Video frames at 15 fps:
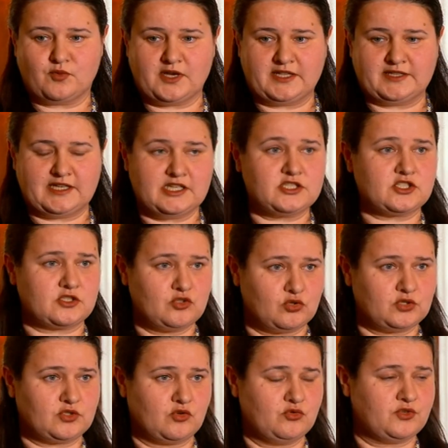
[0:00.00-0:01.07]
when it's
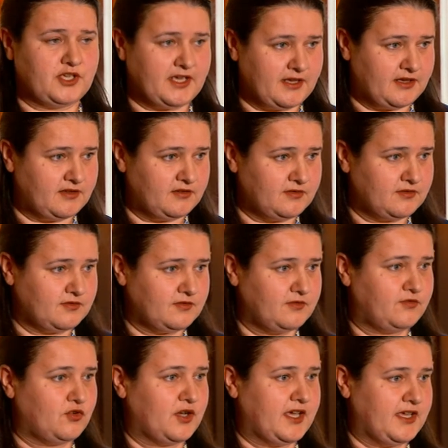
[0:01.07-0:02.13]
not okay
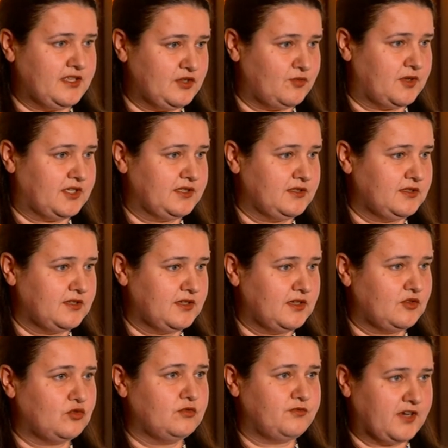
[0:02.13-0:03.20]
for anyone
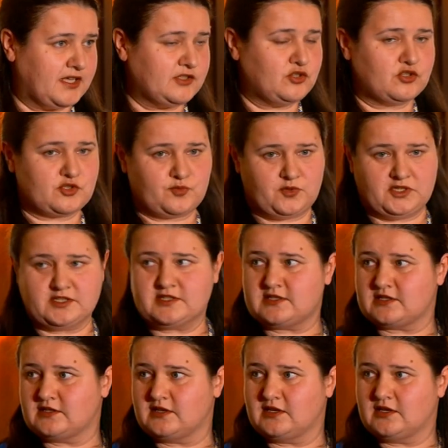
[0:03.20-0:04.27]
who values peace
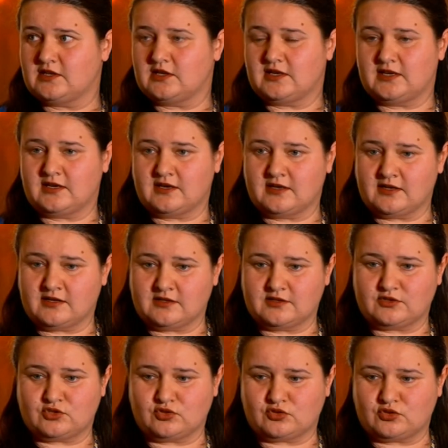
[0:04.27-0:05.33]
uh,
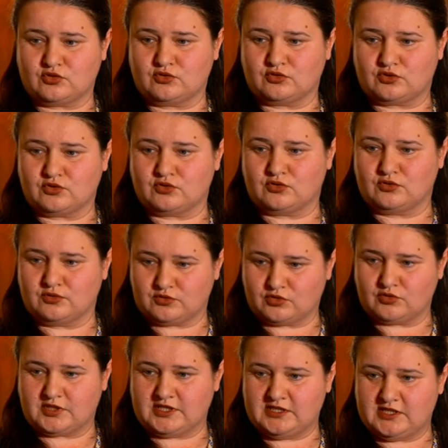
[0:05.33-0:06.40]
to, to, to,
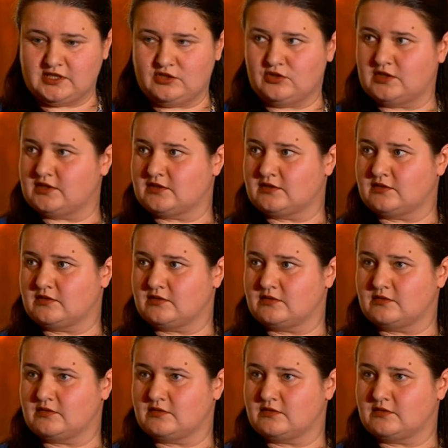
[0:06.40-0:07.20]
to continue